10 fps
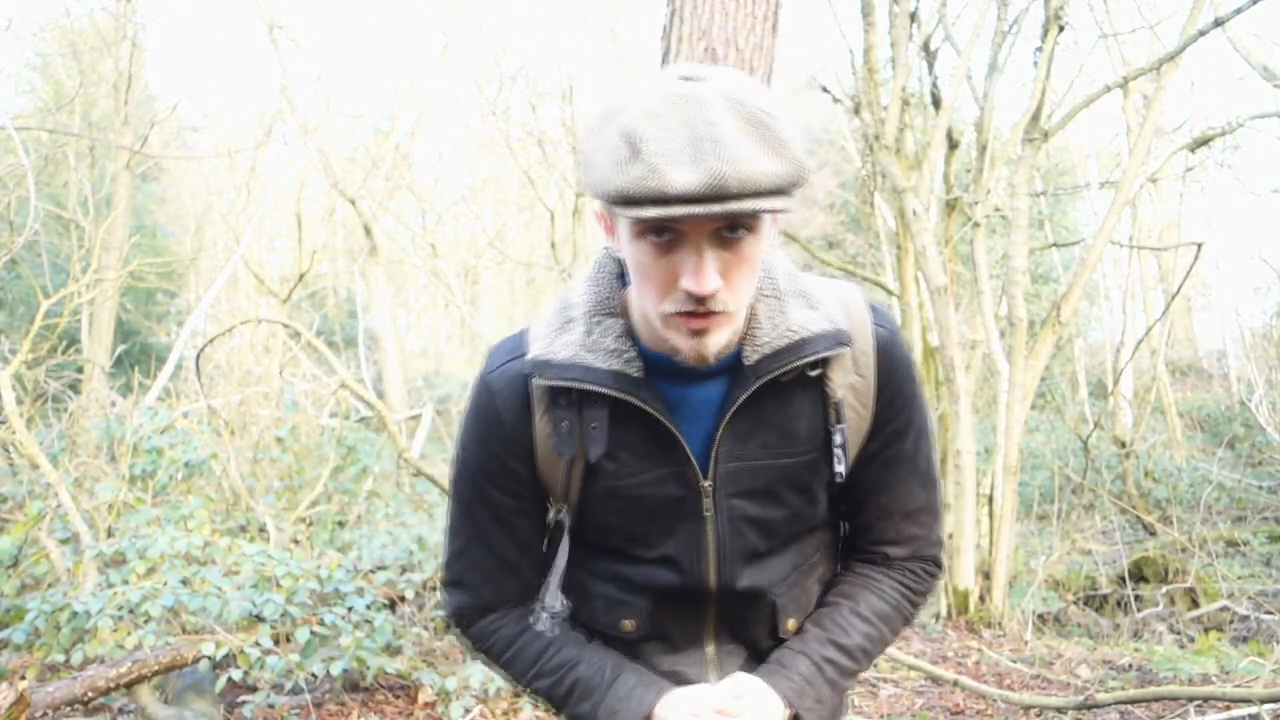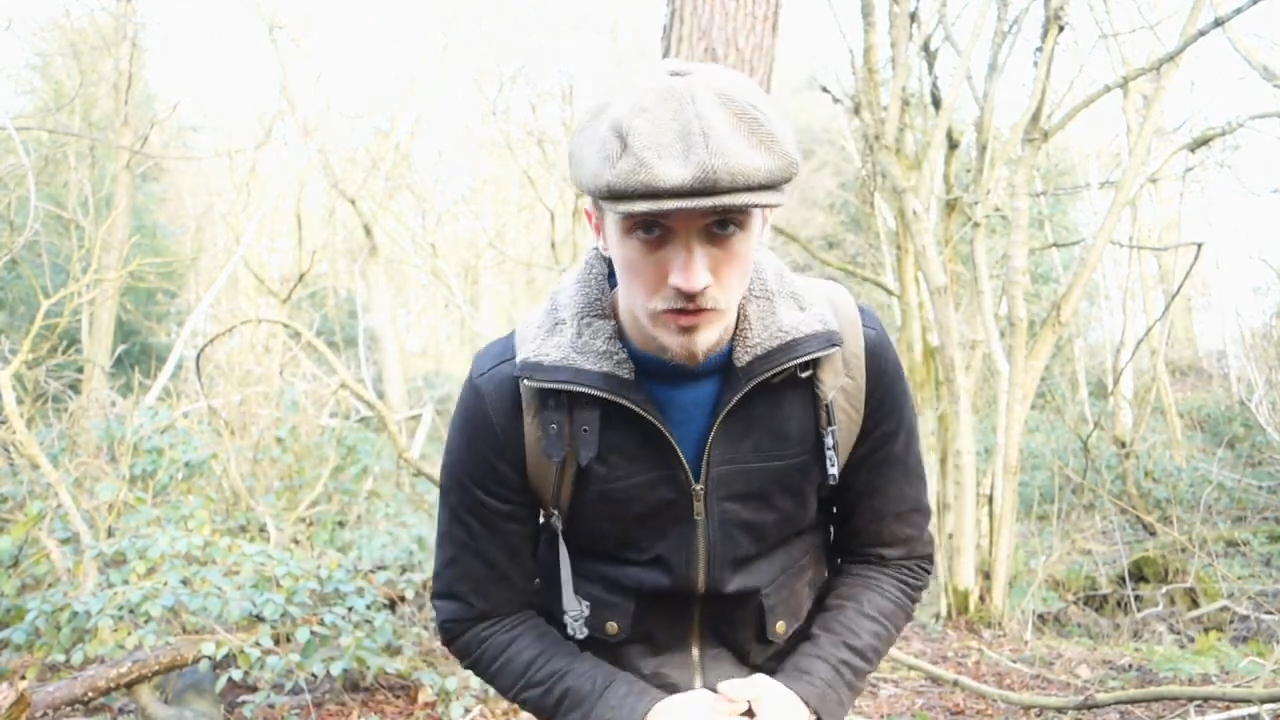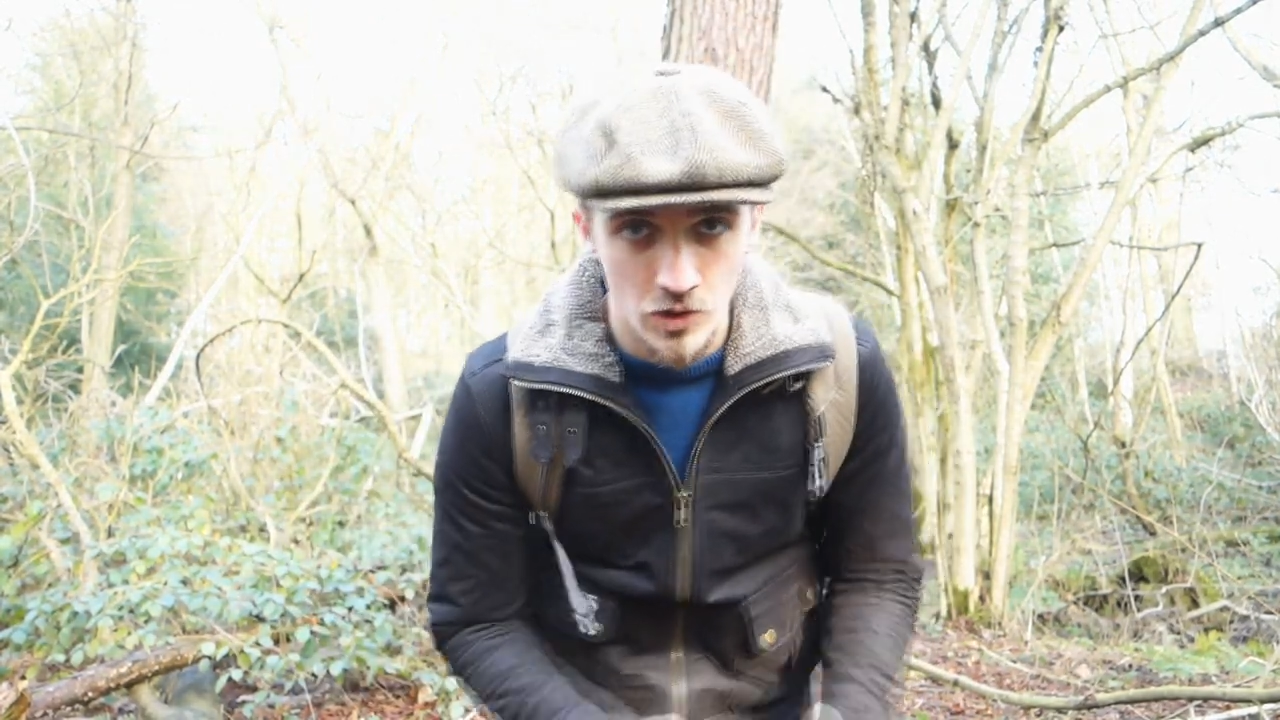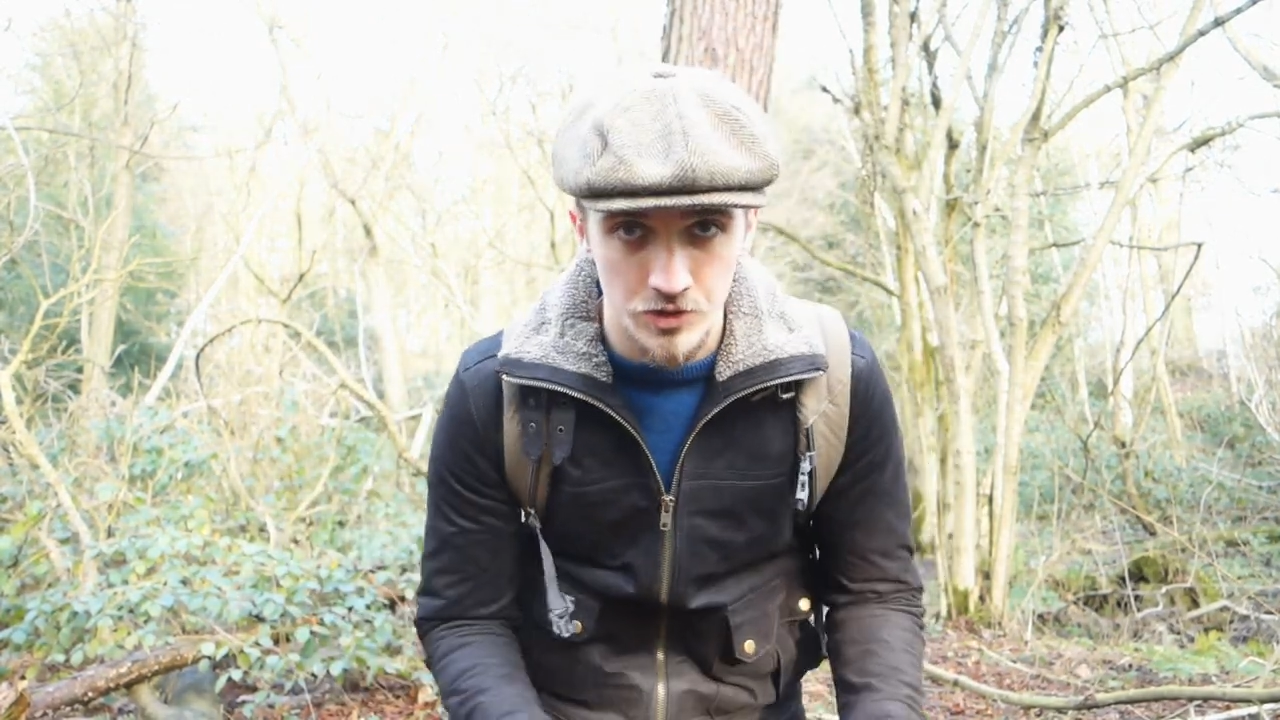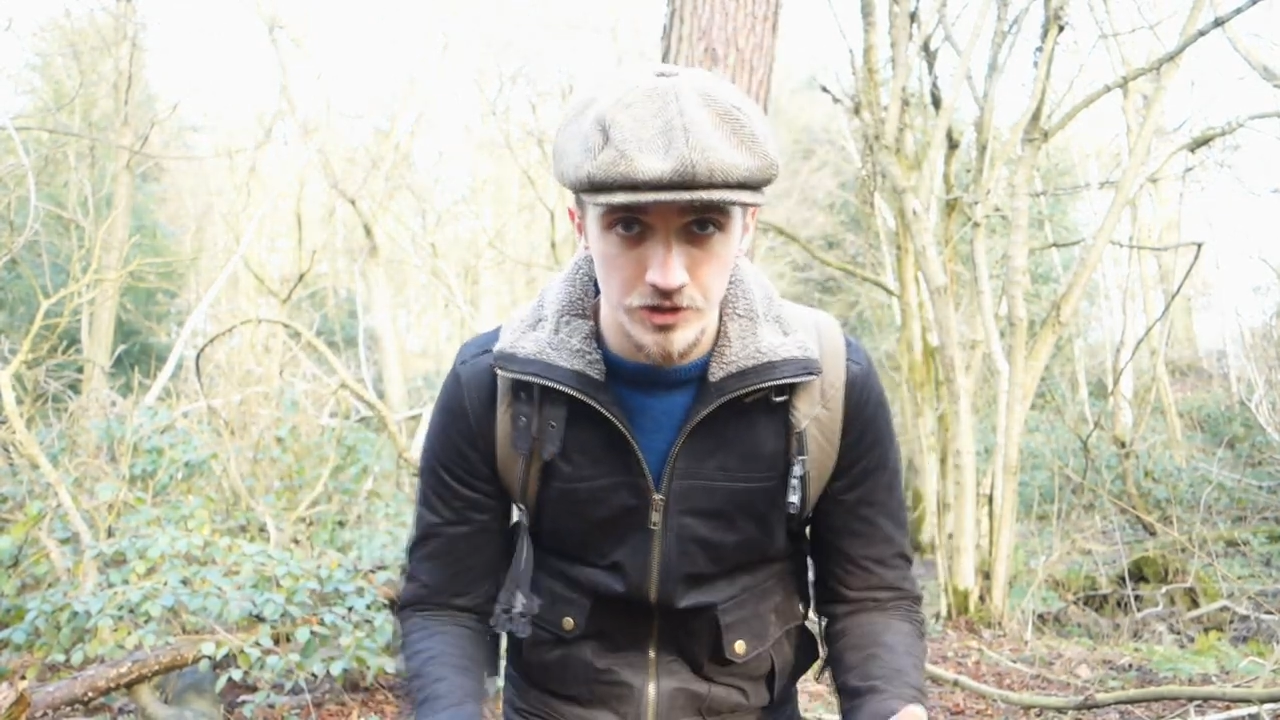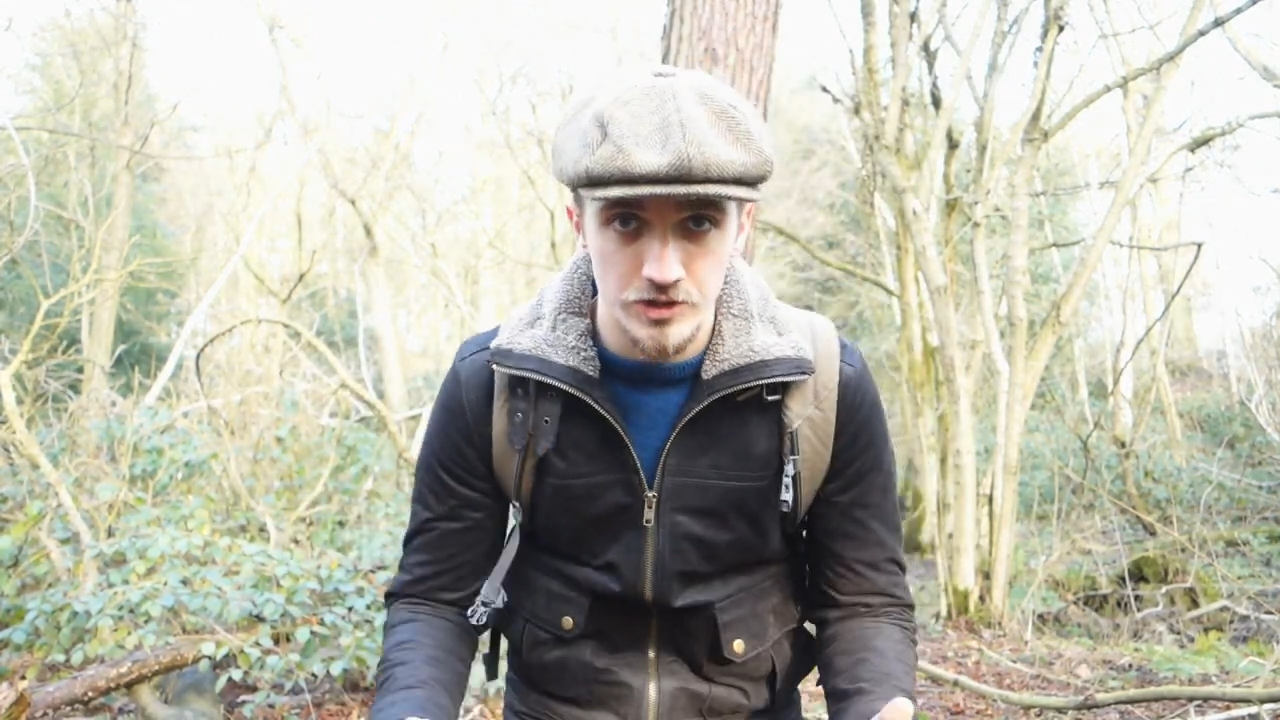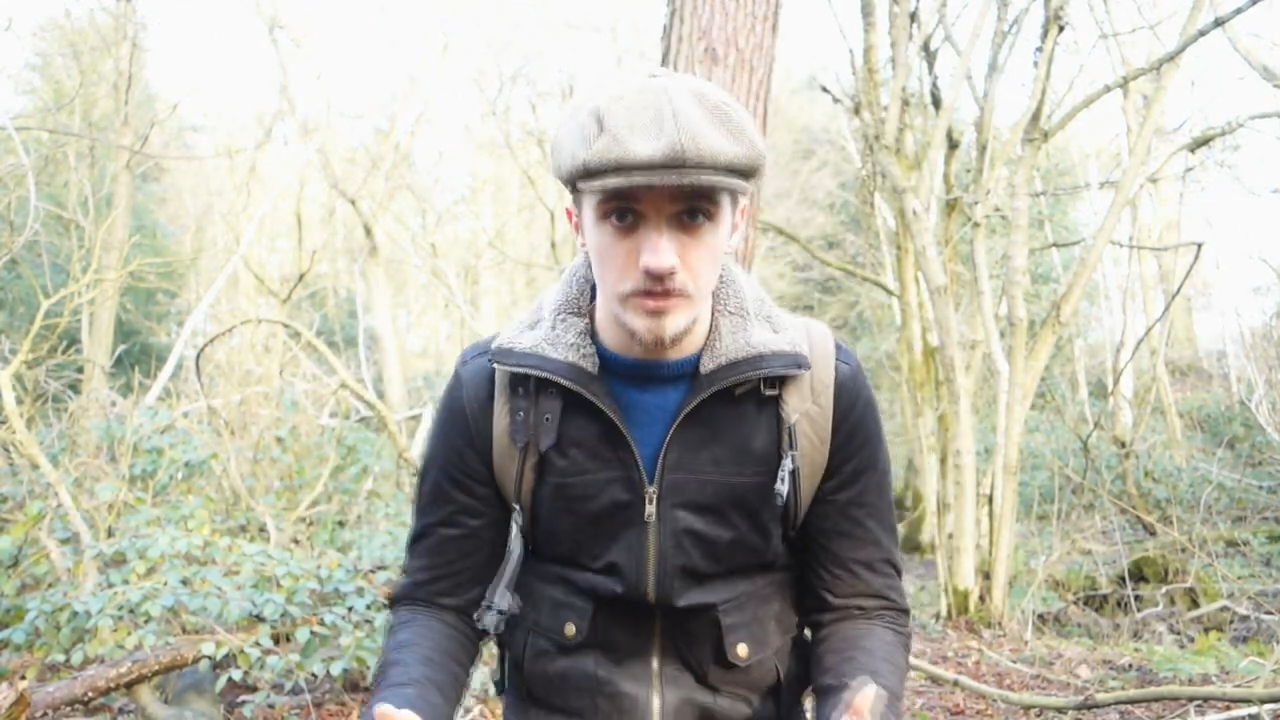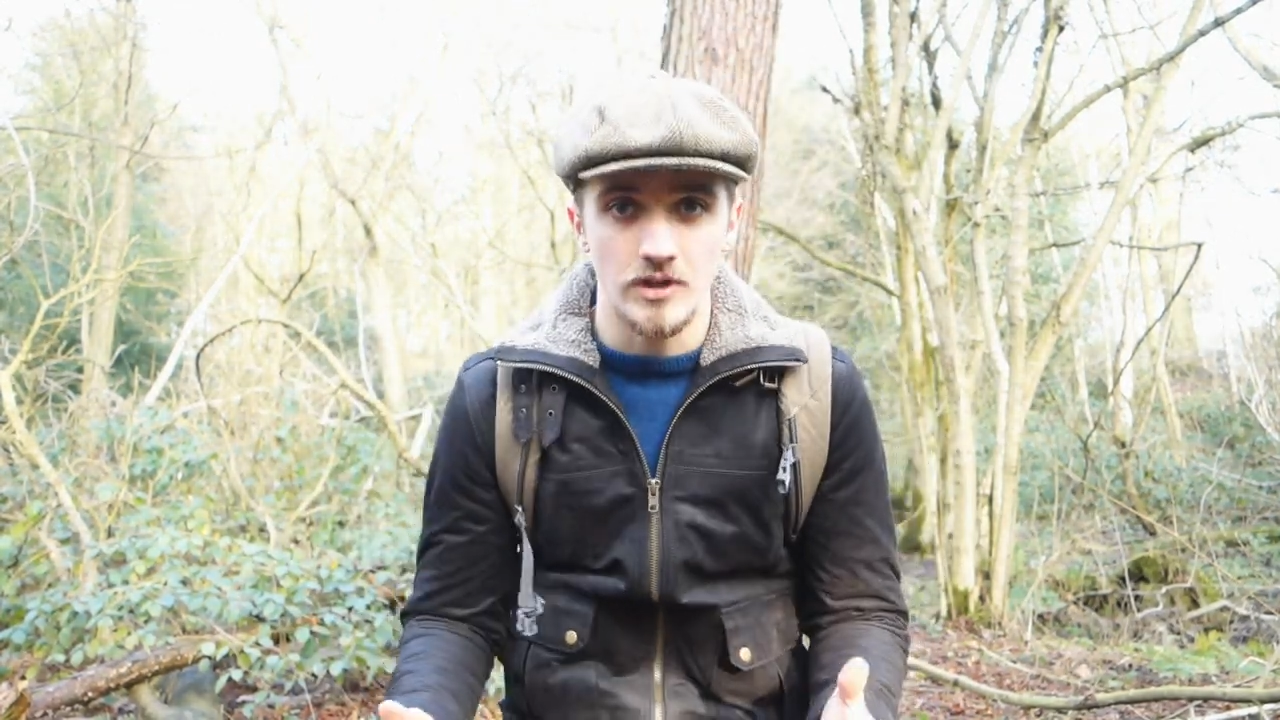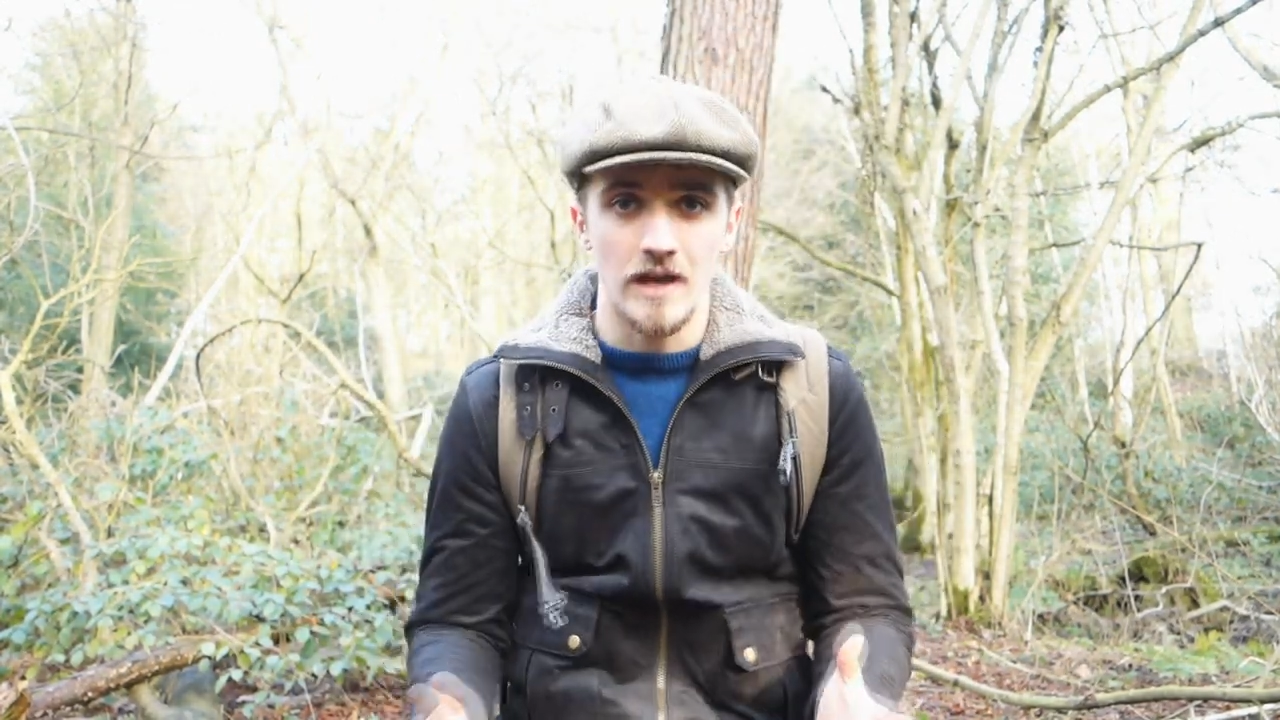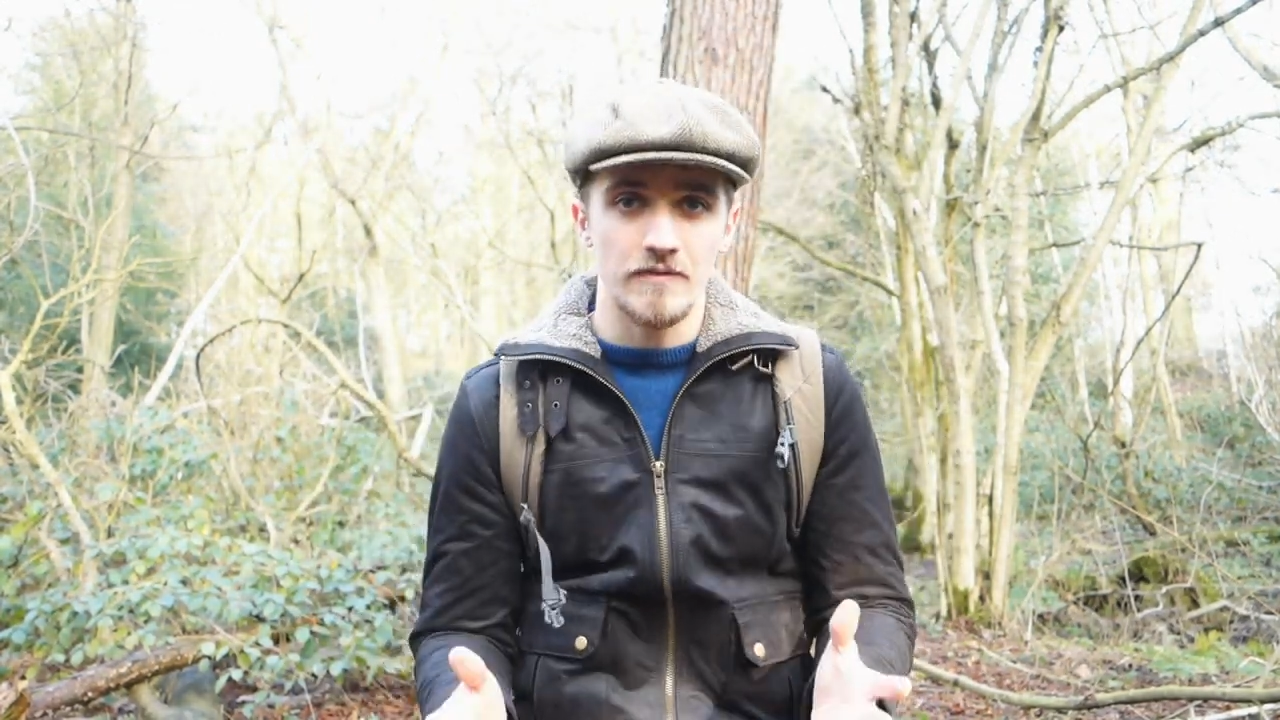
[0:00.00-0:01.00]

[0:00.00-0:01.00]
Not your